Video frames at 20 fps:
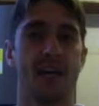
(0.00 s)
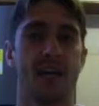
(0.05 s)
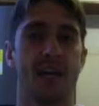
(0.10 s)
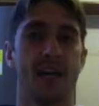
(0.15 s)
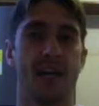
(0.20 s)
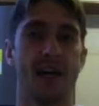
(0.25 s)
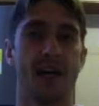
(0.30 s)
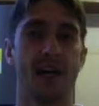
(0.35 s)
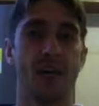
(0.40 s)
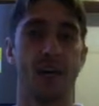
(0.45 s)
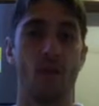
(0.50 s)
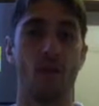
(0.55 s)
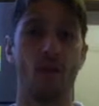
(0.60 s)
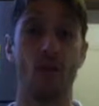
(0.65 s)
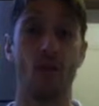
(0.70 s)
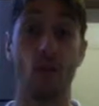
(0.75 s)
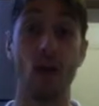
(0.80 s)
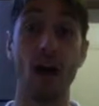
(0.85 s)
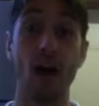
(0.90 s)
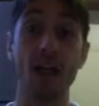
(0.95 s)
and the
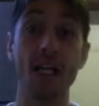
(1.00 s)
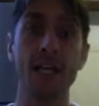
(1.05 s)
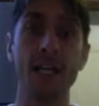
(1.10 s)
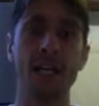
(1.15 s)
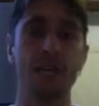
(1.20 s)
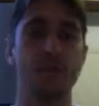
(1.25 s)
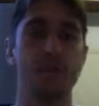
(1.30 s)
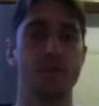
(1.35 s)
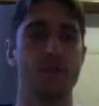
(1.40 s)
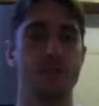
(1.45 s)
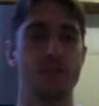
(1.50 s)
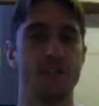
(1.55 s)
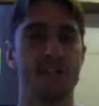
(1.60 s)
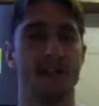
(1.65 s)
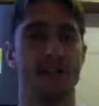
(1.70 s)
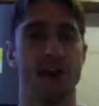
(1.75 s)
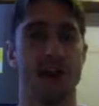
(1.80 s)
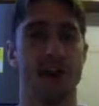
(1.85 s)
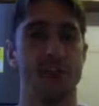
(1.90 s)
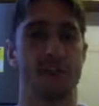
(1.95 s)
variety of different
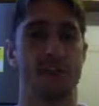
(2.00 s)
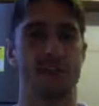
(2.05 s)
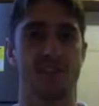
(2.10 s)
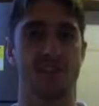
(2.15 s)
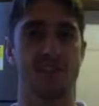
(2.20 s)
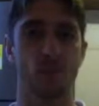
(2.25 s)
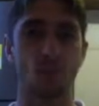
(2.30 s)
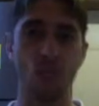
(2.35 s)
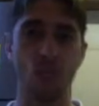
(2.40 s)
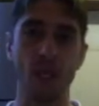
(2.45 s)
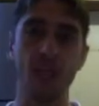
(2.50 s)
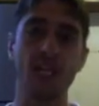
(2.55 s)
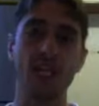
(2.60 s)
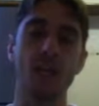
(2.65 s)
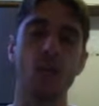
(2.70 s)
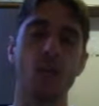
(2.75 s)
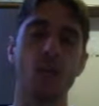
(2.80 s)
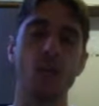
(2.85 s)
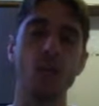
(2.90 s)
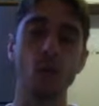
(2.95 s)
tasks that we
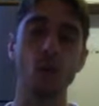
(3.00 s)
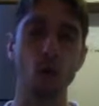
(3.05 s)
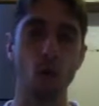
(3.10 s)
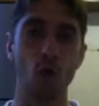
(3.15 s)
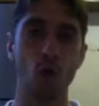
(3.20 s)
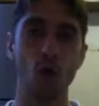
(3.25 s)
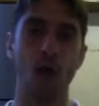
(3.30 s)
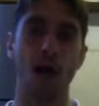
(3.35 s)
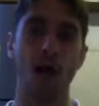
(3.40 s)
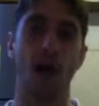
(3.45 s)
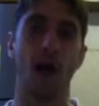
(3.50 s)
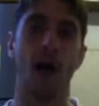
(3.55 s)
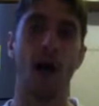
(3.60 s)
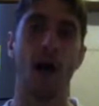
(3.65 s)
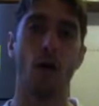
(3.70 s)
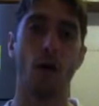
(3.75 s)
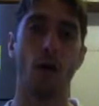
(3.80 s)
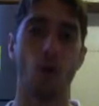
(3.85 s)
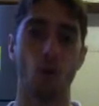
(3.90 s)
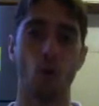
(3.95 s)
can do
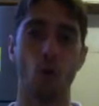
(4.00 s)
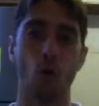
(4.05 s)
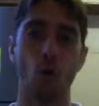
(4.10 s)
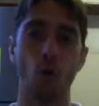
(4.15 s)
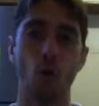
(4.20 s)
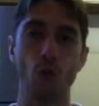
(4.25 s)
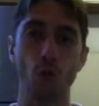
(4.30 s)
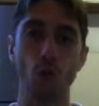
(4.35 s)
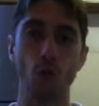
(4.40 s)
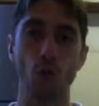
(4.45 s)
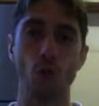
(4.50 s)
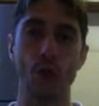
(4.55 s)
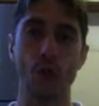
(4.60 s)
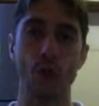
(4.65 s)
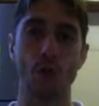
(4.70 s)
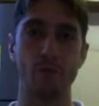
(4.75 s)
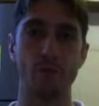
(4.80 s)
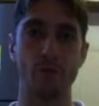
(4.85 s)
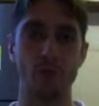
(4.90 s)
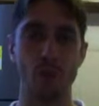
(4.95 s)
for you and
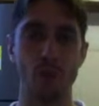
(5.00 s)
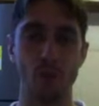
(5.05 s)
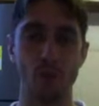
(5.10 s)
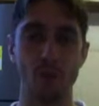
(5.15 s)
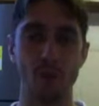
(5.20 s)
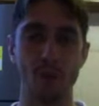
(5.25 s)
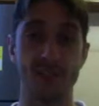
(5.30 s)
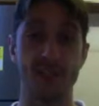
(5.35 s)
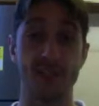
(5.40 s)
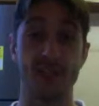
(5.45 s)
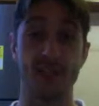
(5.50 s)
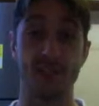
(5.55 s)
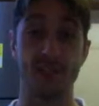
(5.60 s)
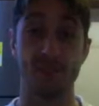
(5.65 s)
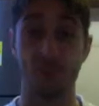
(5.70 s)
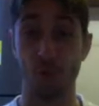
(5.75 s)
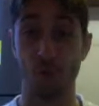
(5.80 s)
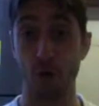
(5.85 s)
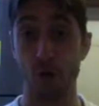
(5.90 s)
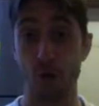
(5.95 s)
for your business and
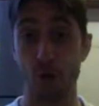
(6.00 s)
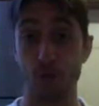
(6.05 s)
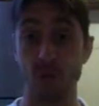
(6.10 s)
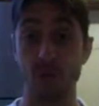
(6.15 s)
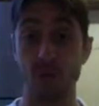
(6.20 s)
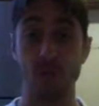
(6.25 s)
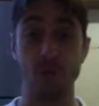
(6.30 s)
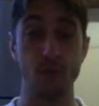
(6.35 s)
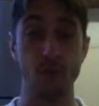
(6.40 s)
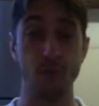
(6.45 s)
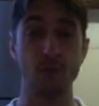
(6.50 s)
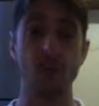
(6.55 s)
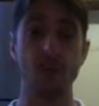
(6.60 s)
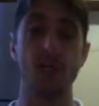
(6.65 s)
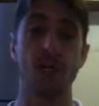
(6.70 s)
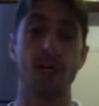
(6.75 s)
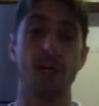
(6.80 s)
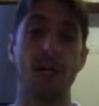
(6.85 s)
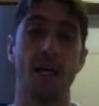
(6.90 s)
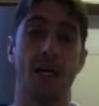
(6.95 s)
for your customers
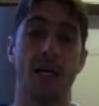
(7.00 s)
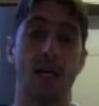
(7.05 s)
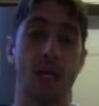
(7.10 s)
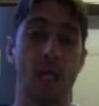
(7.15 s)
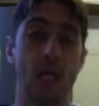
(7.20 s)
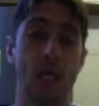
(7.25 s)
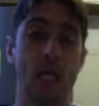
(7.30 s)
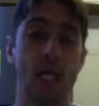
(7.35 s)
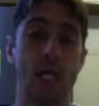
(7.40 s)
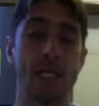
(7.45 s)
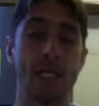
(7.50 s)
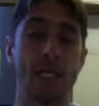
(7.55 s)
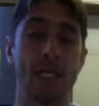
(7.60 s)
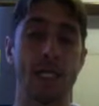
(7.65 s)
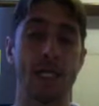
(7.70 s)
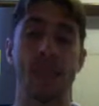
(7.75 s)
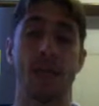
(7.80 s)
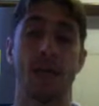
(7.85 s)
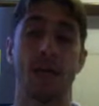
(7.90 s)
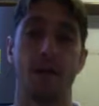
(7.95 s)
and
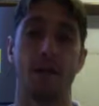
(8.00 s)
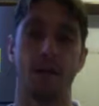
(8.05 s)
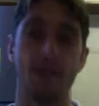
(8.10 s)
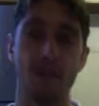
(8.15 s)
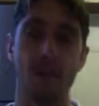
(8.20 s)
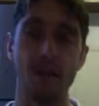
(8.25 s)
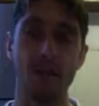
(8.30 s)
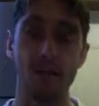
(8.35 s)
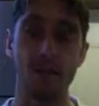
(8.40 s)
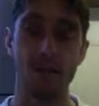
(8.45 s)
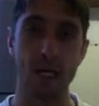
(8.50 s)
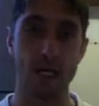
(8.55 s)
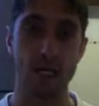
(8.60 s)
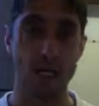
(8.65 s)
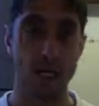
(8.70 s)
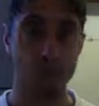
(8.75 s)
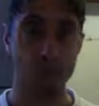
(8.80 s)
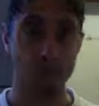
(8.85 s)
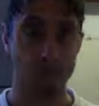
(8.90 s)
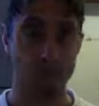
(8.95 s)
clients via
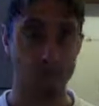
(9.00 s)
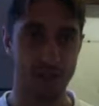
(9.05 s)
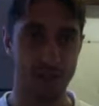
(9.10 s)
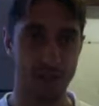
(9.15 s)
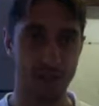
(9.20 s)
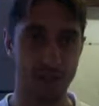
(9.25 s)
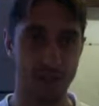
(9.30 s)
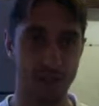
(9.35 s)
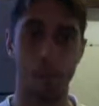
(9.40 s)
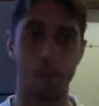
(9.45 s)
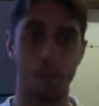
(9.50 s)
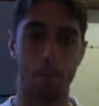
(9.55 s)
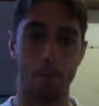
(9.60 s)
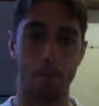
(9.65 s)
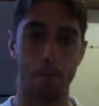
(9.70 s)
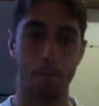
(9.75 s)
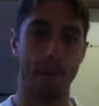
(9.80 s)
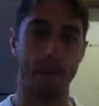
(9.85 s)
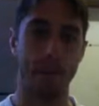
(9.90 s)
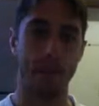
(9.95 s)
MemberFix. So
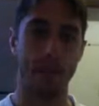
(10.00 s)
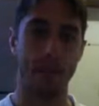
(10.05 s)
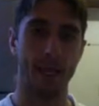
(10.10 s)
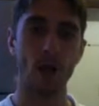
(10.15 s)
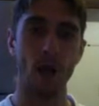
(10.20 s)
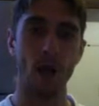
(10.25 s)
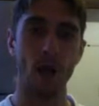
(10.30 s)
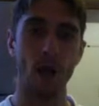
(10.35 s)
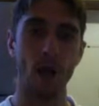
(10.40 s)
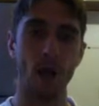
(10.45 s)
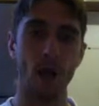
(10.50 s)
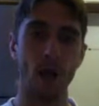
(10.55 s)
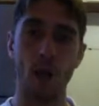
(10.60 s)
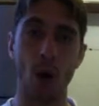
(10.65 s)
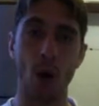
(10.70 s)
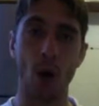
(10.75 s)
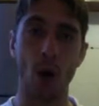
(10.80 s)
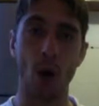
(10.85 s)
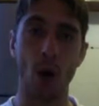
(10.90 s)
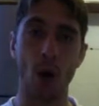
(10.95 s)
here I am
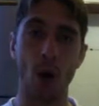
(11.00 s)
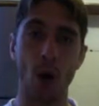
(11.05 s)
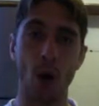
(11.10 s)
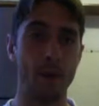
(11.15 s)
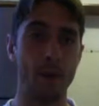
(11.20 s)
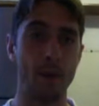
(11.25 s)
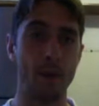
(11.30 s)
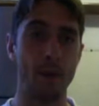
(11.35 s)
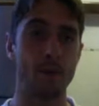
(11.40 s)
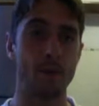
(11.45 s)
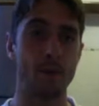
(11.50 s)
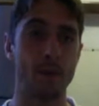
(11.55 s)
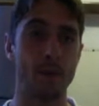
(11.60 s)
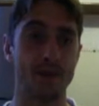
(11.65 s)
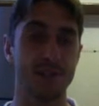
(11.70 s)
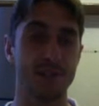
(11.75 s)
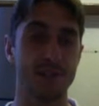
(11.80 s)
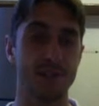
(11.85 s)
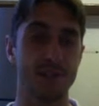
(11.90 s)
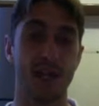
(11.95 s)
on the
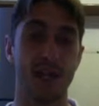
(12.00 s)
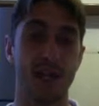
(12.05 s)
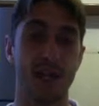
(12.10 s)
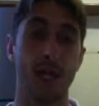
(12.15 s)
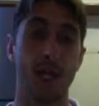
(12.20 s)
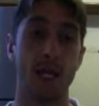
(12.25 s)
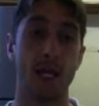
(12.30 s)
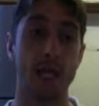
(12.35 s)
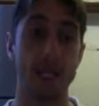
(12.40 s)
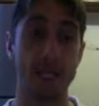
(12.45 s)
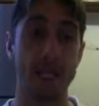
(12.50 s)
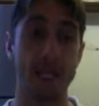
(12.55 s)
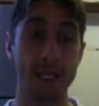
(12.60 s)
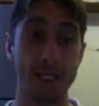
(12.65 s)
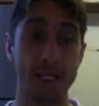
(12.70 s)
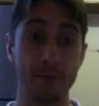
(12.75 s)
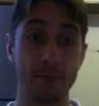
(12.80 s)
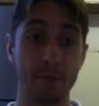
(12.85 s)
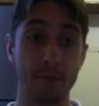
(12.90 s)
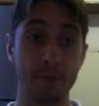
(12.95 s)
MemberFix landing
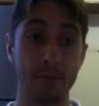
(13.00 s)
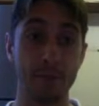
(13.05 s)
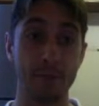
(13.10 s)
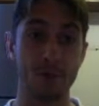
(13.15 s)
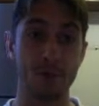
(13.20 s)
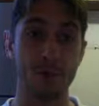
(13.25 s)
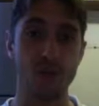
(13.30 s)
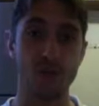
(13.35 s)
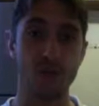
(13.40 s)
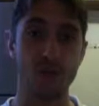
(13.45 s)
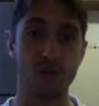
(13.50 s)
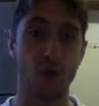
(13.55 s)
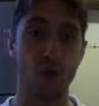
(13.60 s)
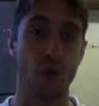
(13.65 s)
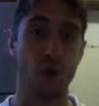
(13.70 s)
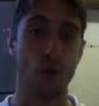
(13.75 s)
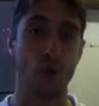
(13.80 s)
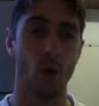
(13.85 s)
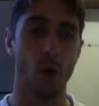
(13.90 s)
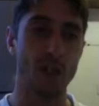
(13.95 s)
page. This is where
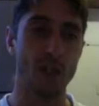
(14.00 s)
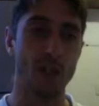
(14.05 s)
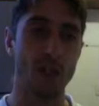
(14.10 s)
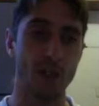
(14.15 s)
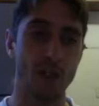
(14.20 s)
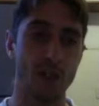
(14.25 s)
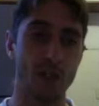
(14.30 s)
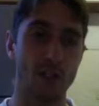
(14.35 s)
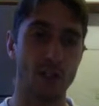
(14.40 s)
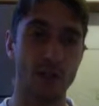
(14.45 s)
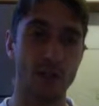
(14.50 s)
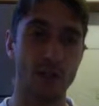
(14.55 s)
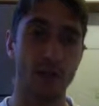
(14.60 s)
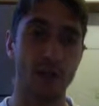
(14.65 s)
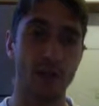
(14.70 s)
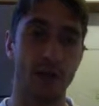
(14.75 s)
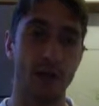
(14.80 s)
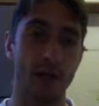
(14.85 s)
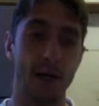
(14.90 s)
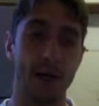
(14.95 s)
we actually
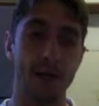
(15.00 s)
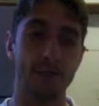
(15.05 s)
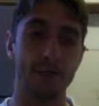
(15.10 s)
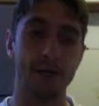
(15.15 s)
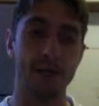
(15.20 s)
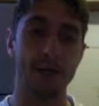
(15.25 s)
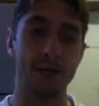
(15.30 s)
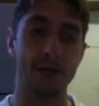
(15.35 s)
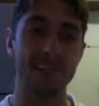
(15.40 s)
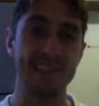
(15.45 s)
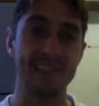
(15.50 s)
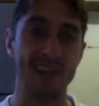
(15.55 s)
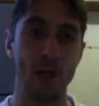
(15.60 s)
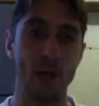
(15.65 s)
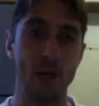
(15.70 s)
sell